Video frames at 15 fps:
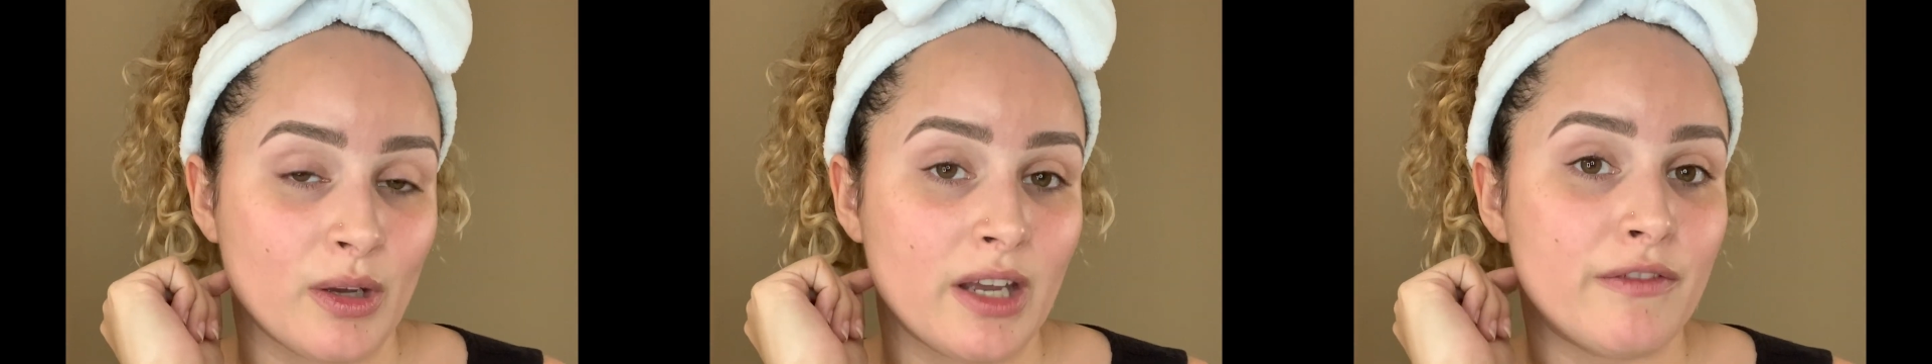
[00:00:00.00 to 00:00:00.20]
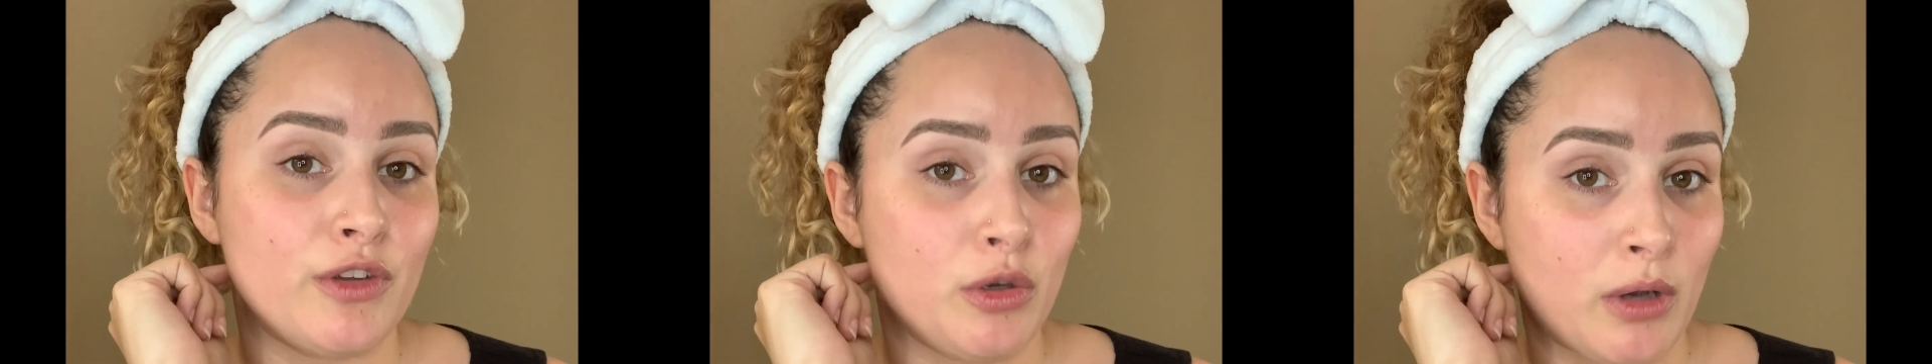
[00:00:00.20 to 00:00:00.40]

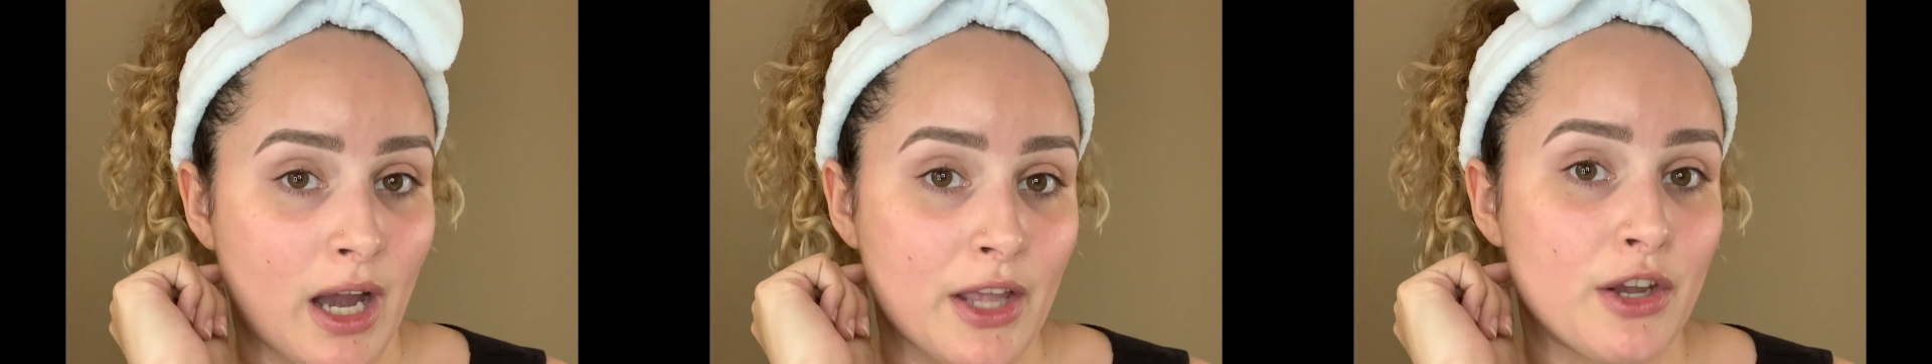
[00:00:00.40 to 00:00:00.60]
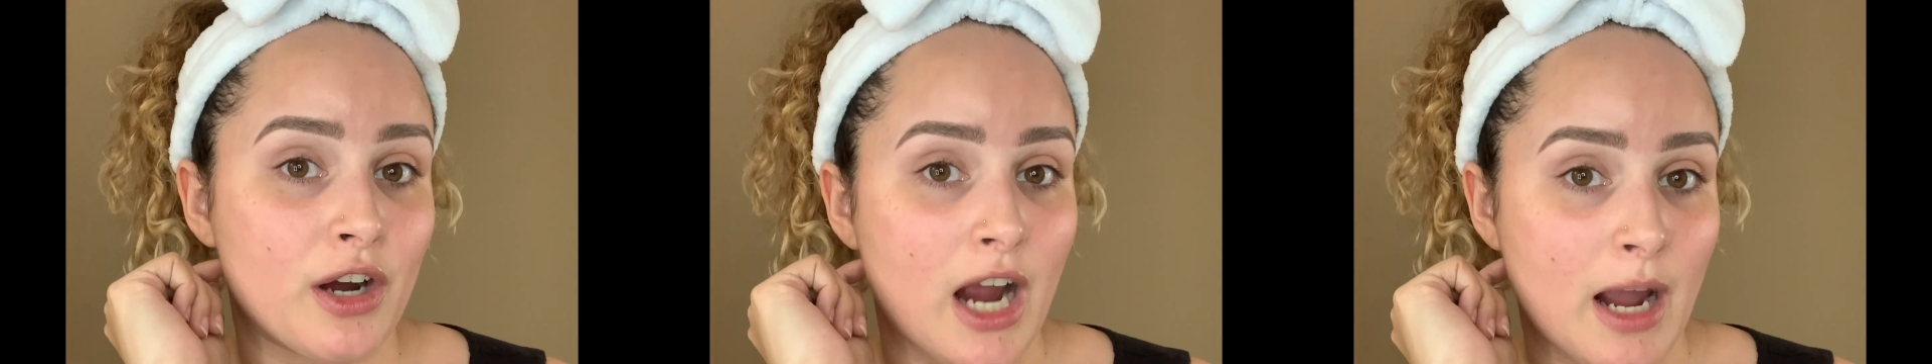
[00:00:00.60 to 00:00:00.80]
if you got
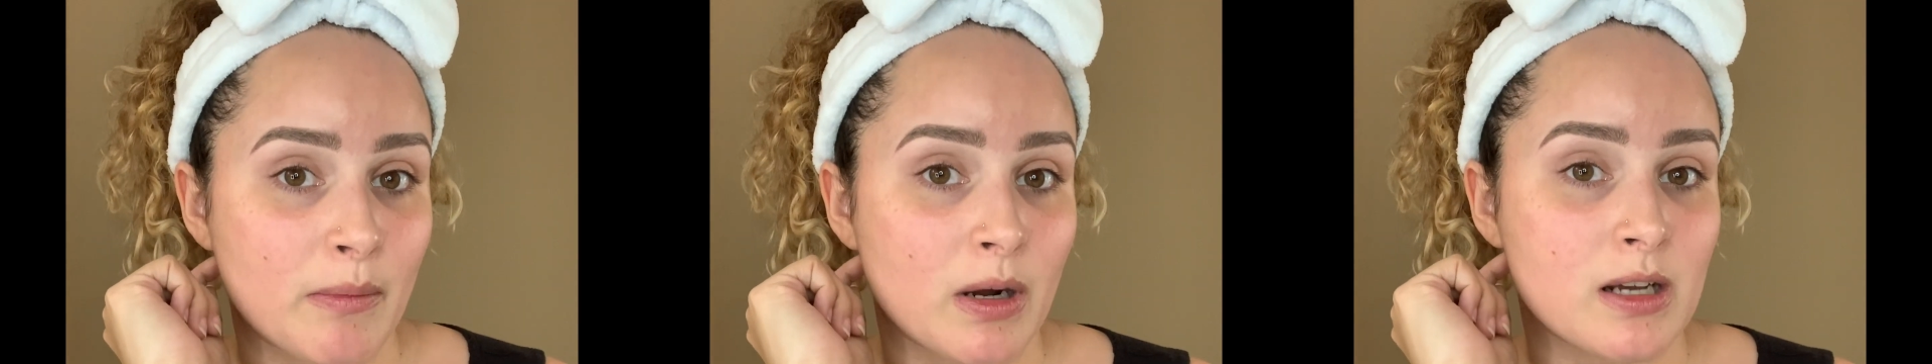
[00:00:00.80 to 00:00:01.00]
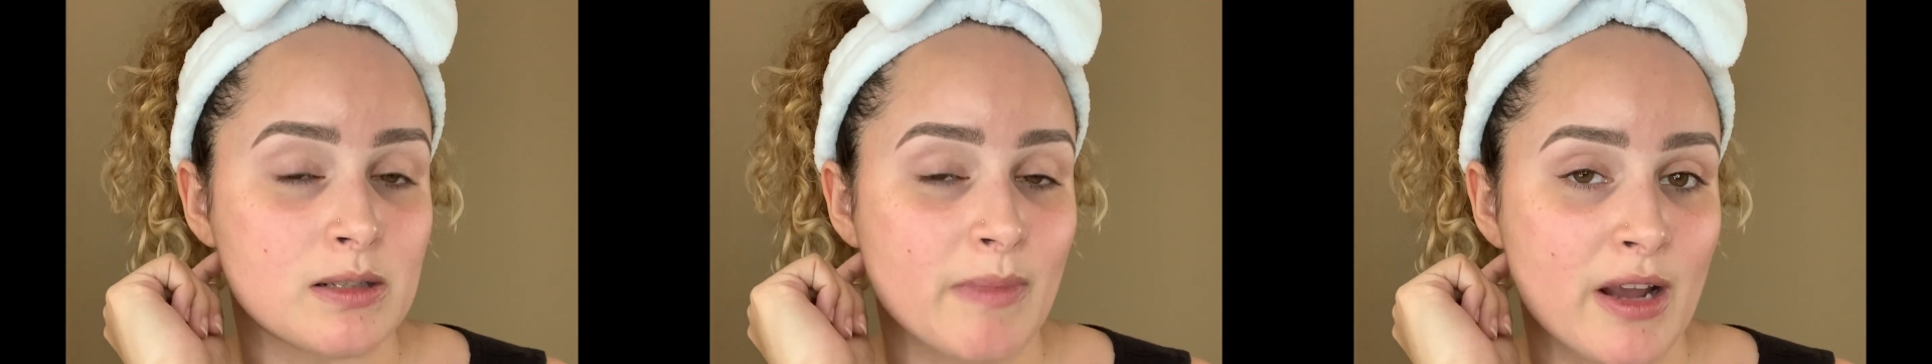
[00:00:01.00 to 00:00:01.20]
your
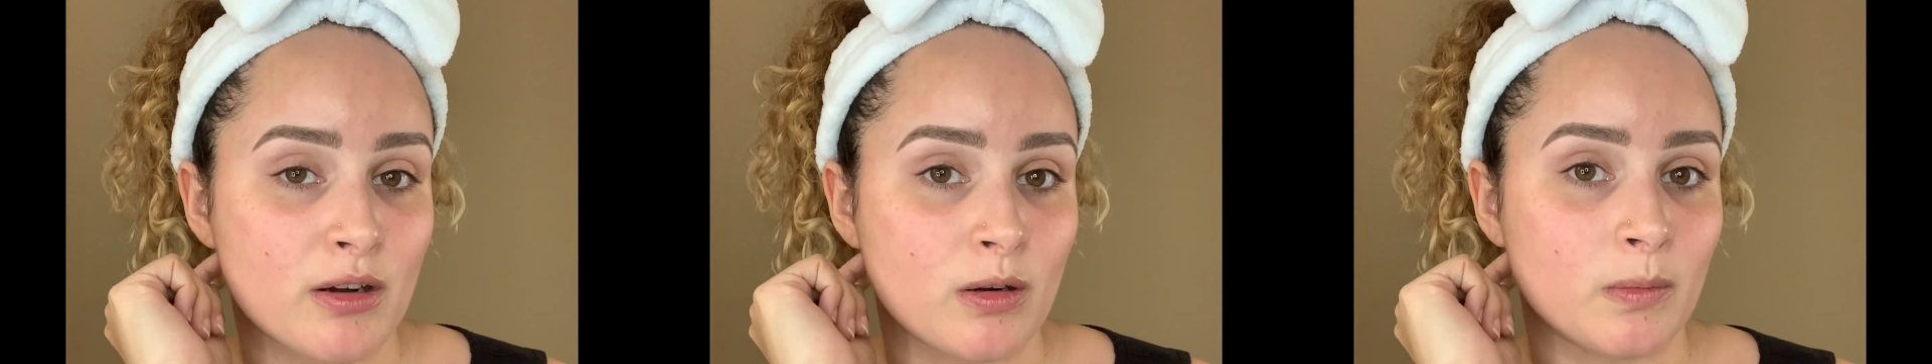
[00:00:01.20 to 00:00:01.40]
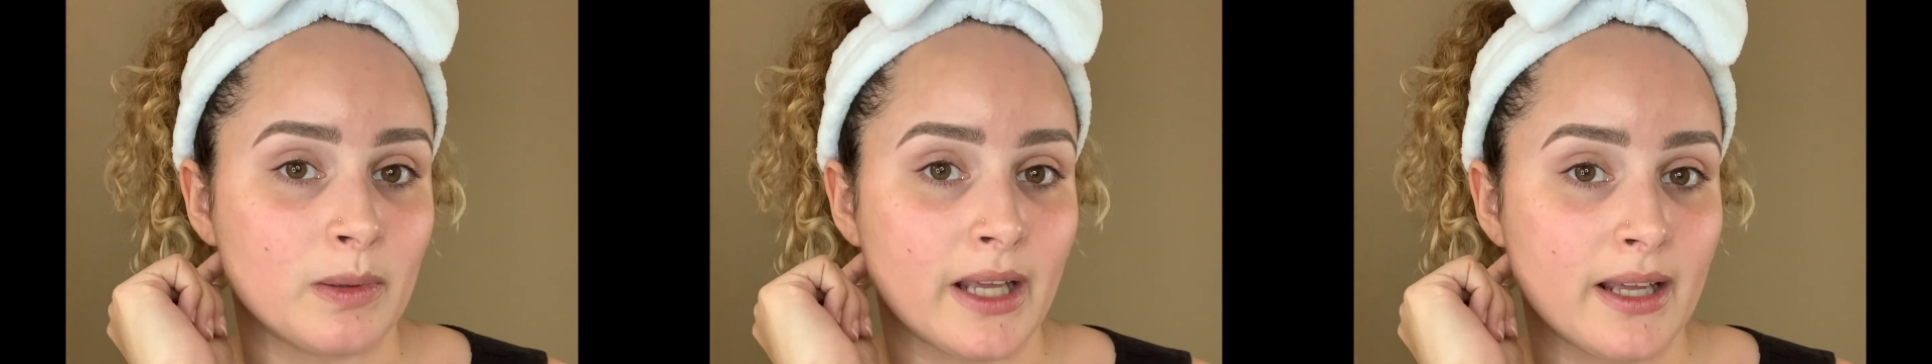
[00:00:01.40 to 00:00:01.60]
eyebrows
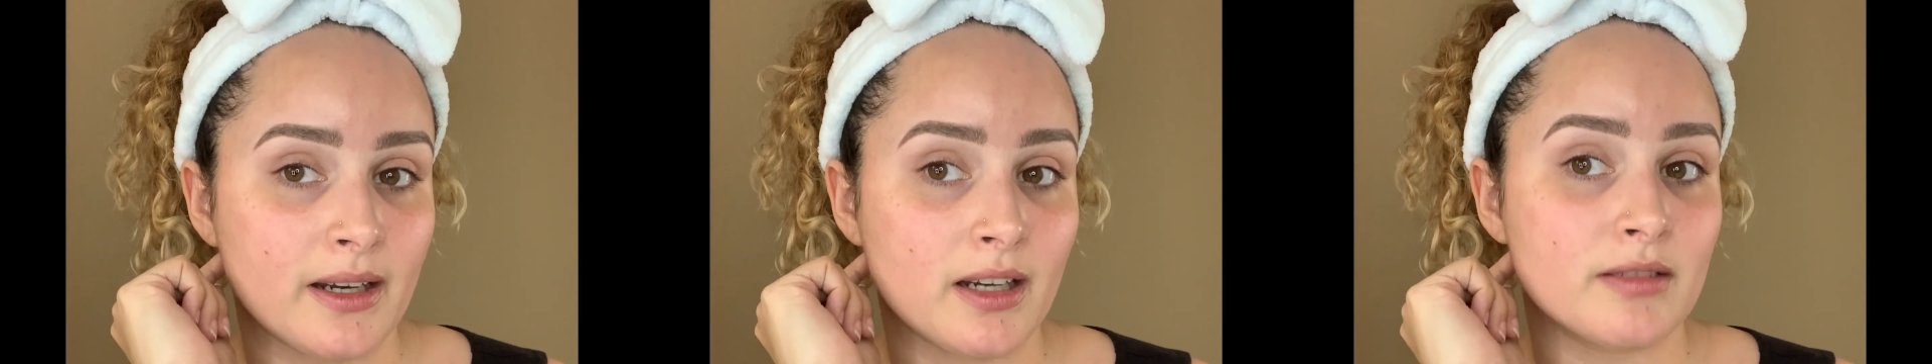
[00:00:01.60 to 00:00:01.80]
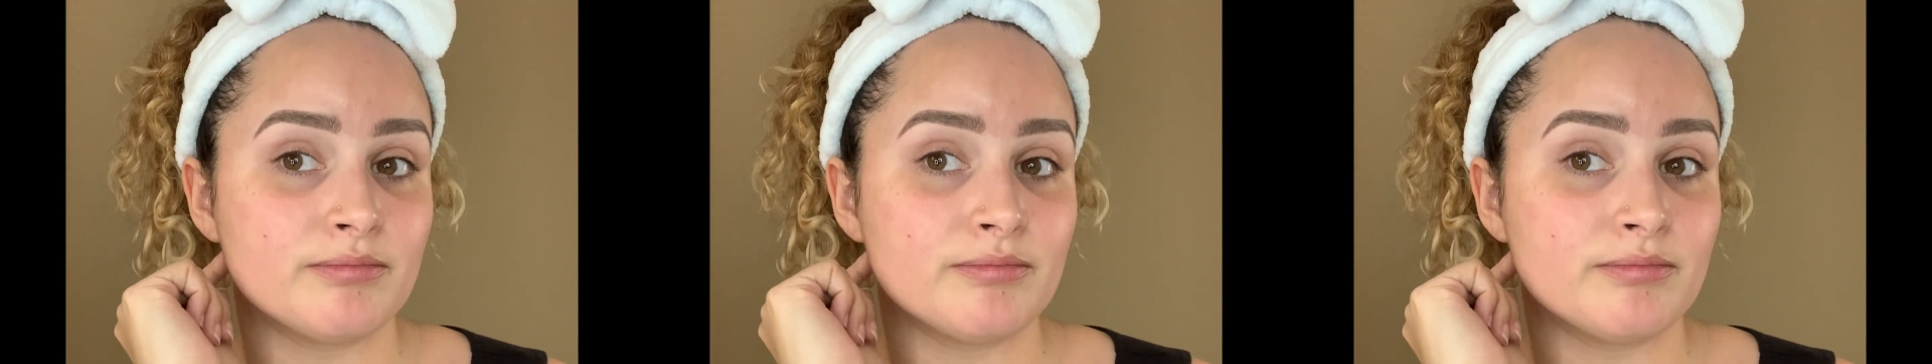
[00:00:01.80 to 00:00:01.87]
microbladed.